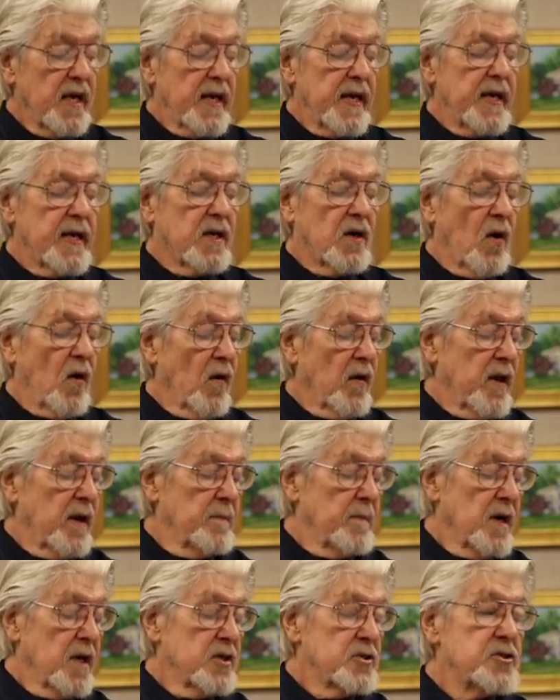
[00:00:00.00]
He called
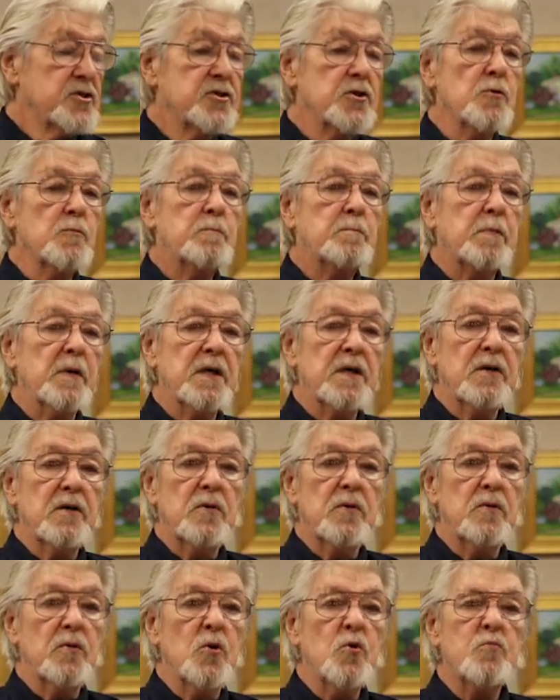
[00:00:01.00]
them super
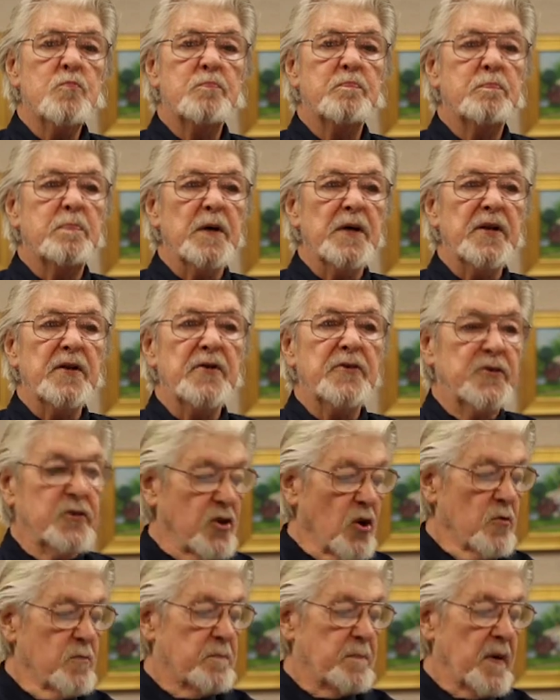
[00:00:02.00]
hooper
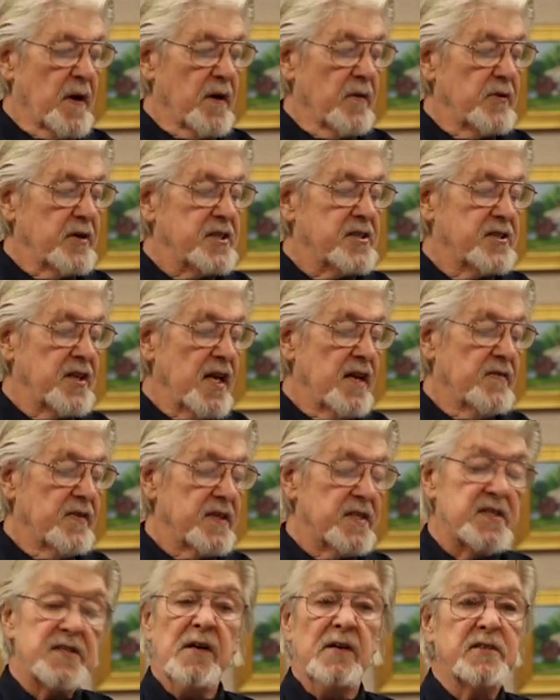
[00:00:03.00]
duper
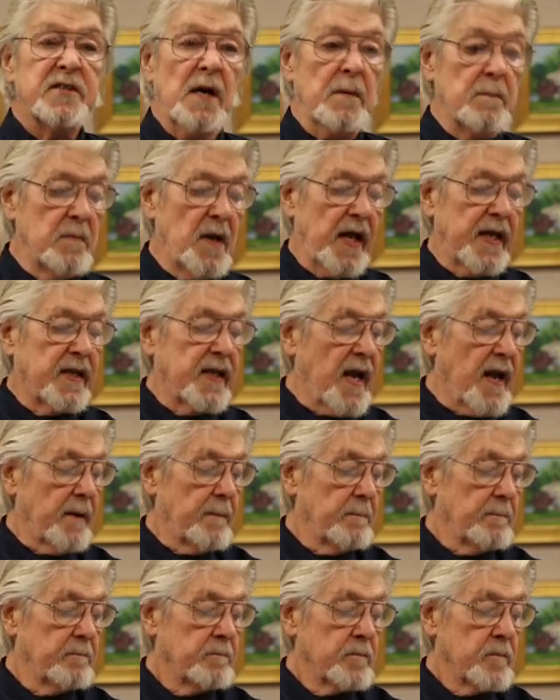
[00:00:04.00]
receivers, so something like
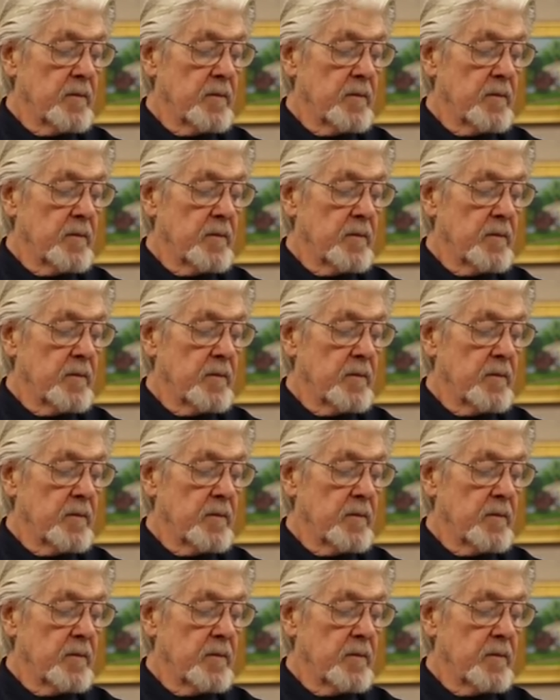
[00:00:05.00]
that.